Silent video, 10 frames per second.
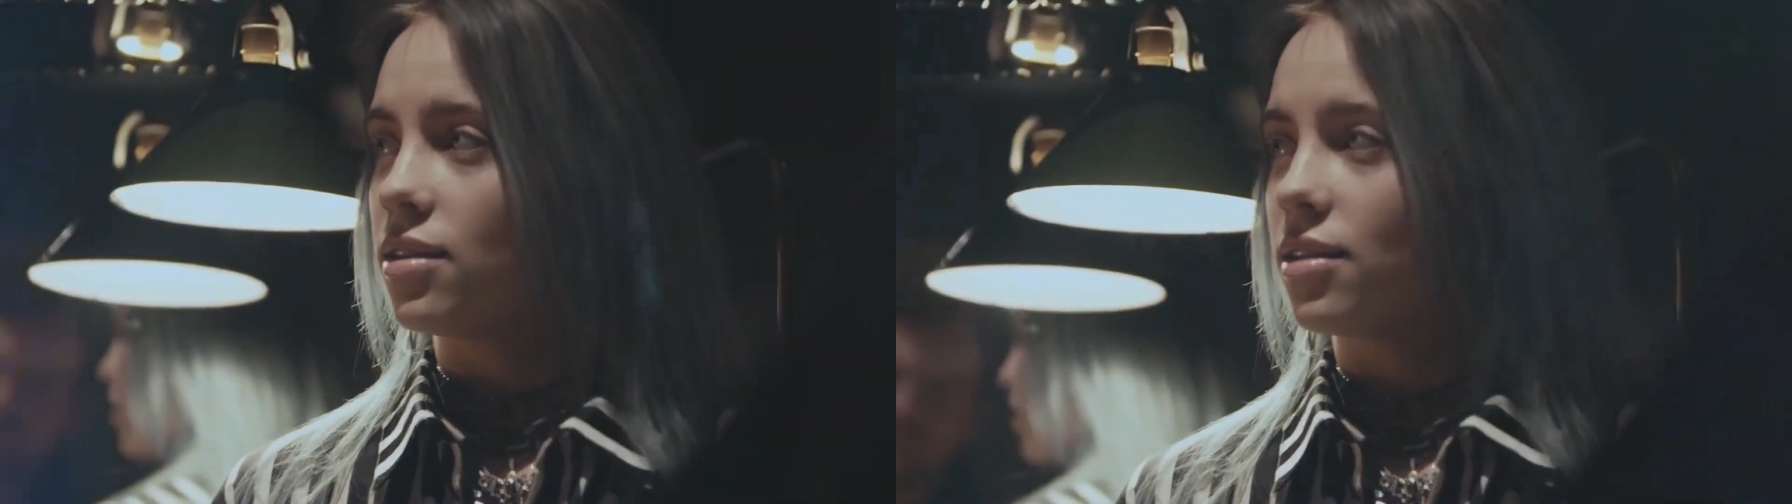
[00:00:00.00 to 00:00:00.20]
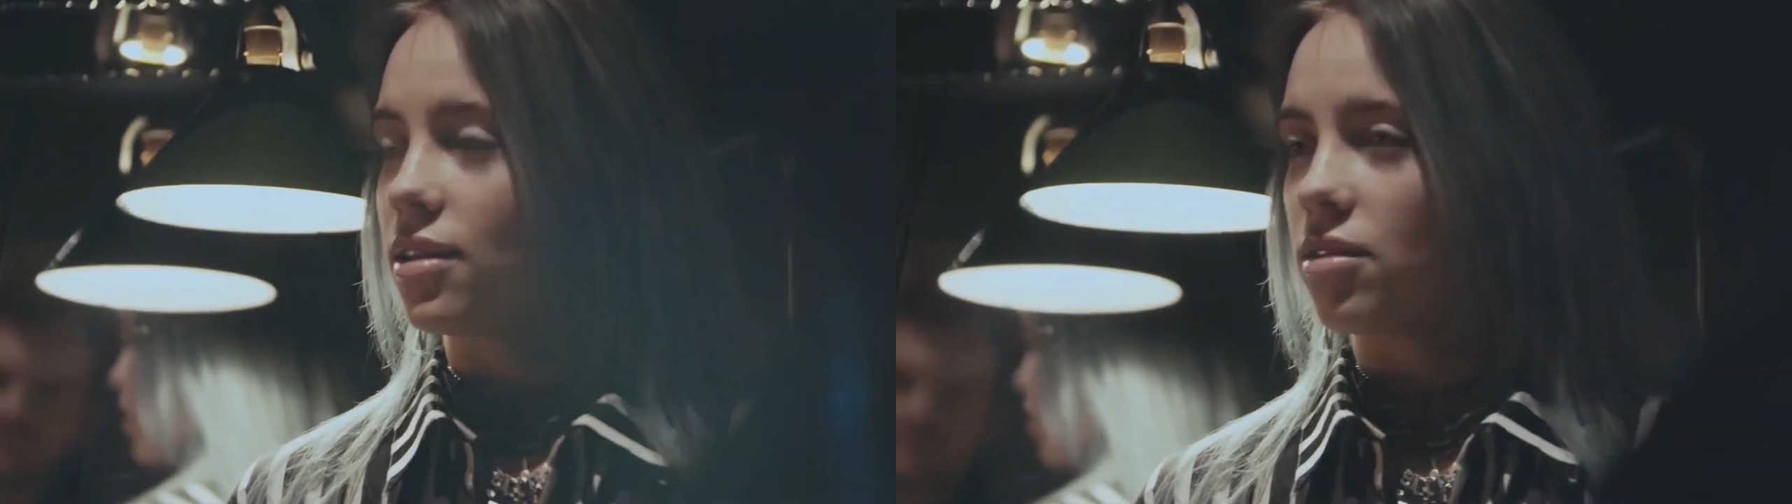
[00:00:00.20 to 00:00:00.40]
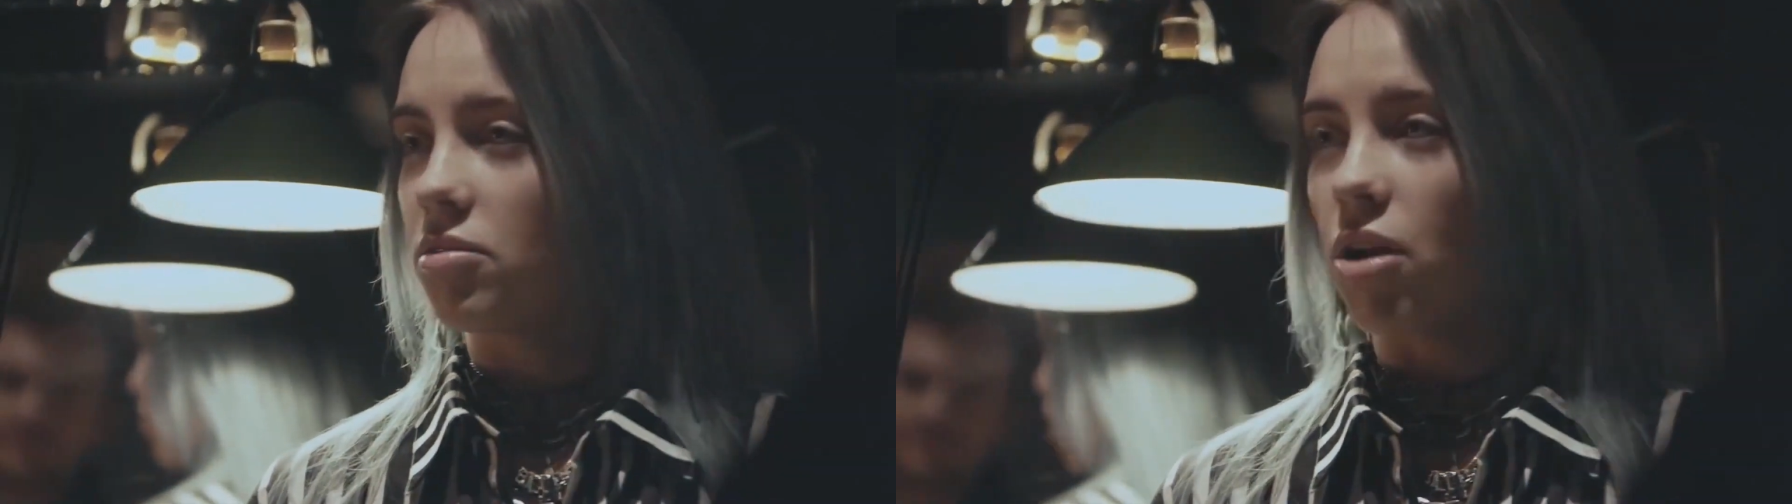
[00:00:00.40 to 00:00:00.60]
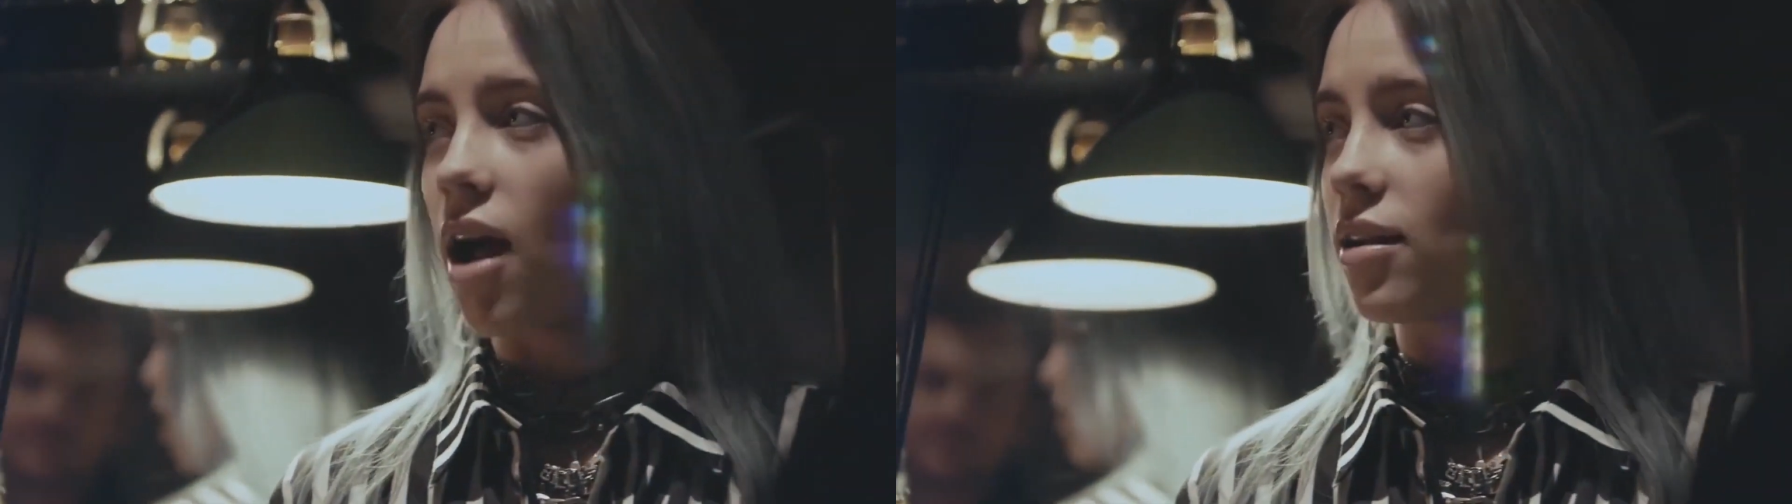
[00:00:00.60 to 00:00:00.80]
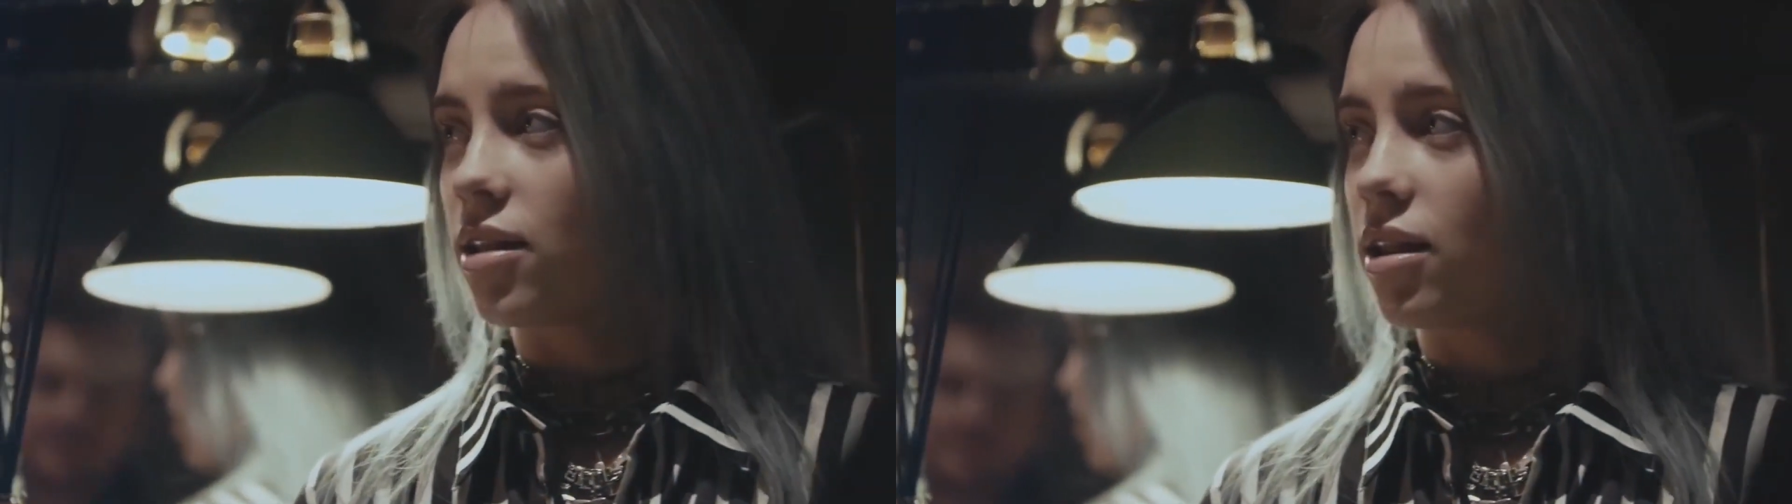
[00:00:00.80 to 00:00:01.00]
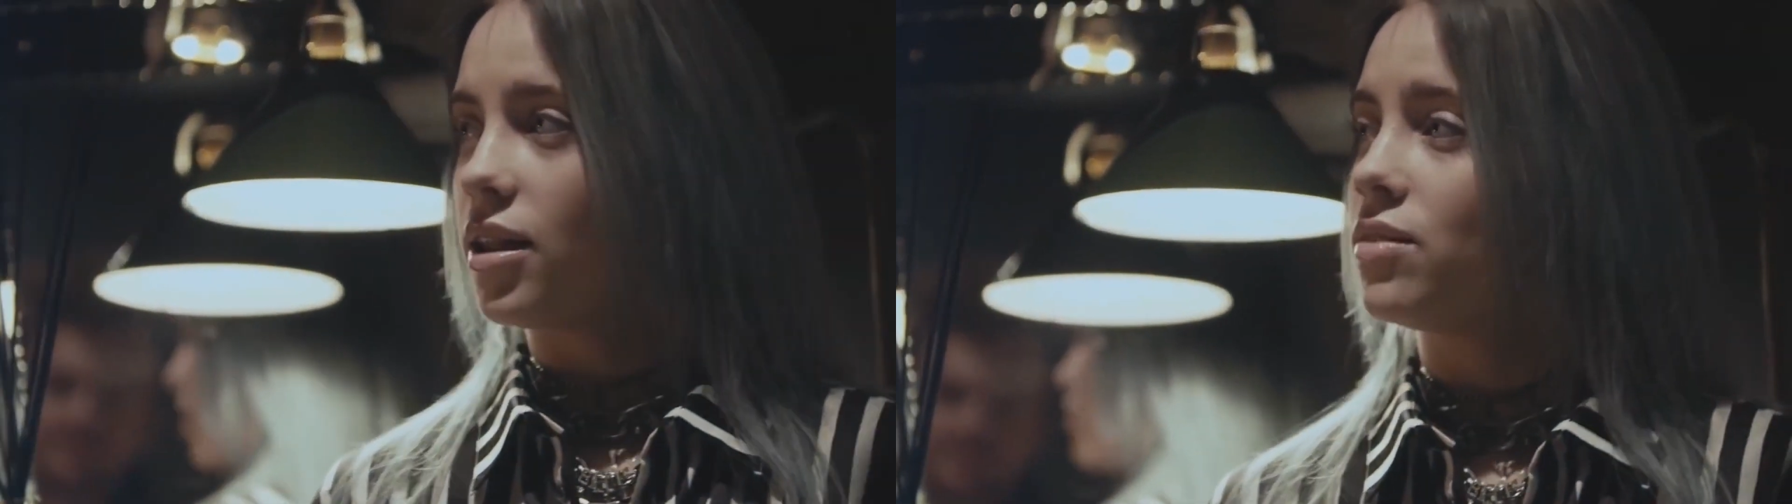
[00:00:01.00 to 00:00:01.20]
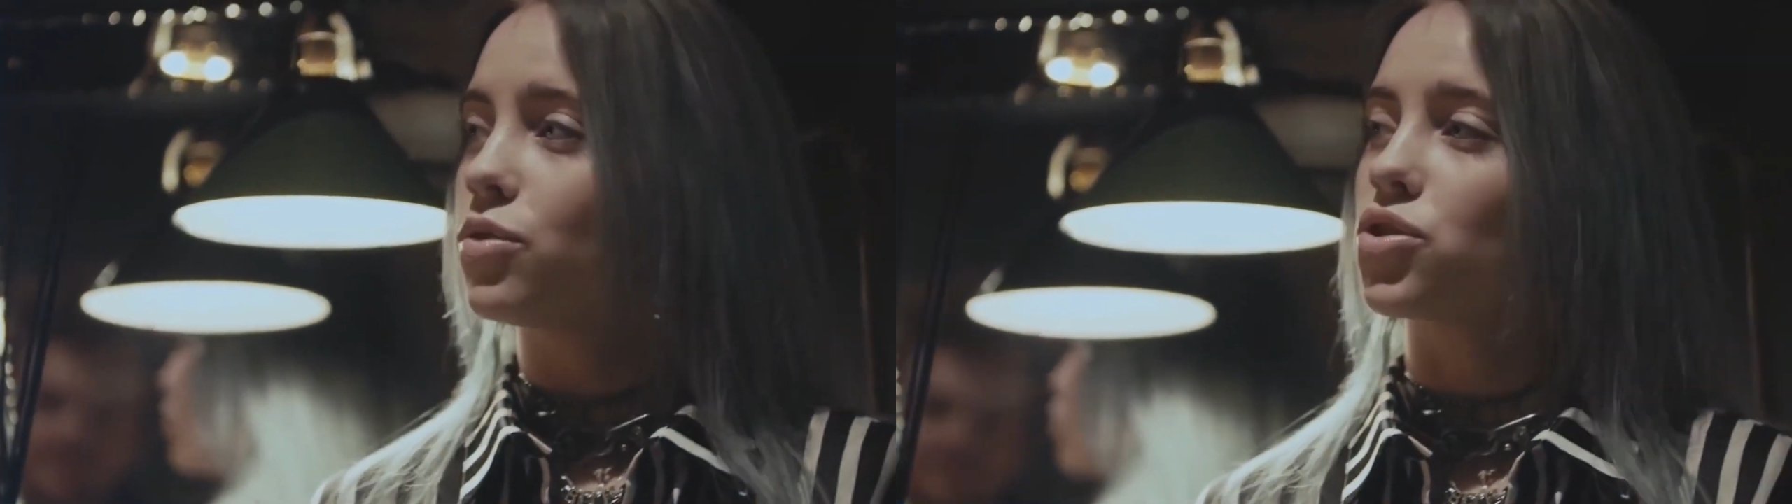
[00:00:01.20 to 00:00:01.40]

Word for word: Well, she loved jewellery